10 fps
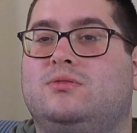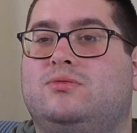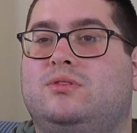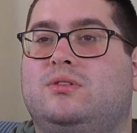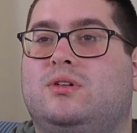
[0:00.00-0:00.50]

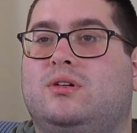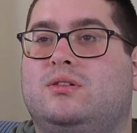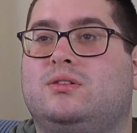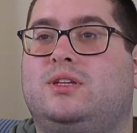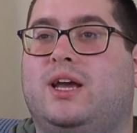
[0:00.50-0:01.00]
You just said that
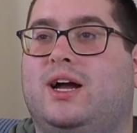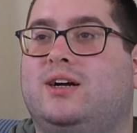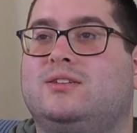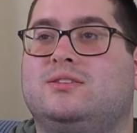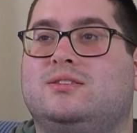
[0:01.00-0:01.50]
out loud. Yeah.
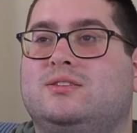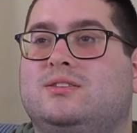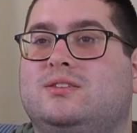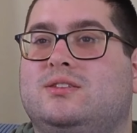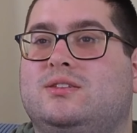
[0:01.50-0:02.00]
You do know
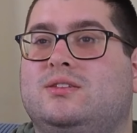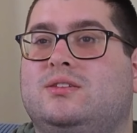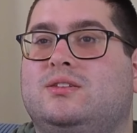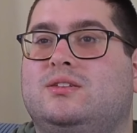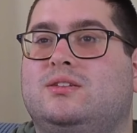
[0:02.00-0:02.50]
this is
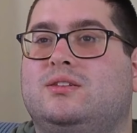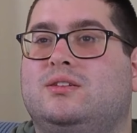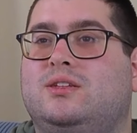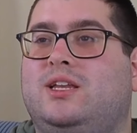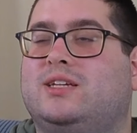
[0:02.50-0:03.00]
real, right?
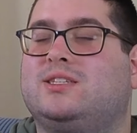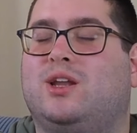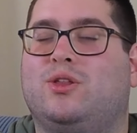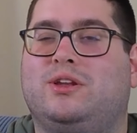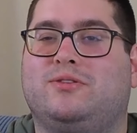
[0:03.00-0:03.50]
He doesn't
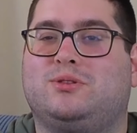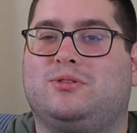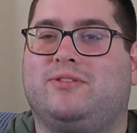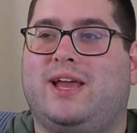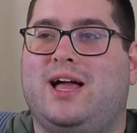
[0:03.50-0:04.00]
know the difference between
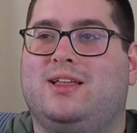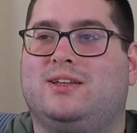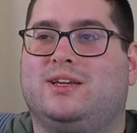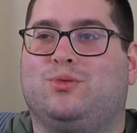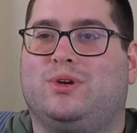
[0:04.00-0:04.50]

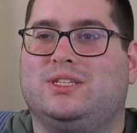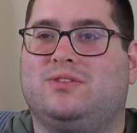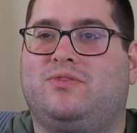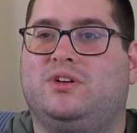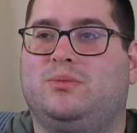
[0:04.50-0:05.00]
reality and what he's
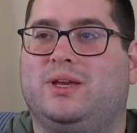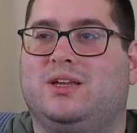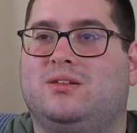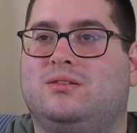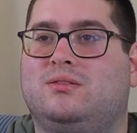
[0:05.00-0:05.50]

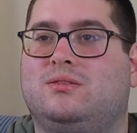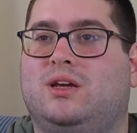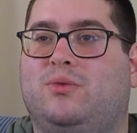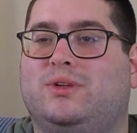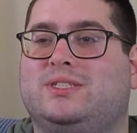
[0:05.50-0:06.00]
filming
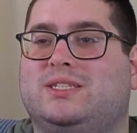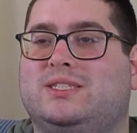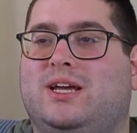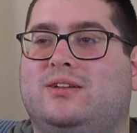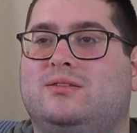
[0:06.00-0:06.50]
and what's in his
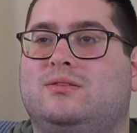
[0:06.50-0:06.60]
head.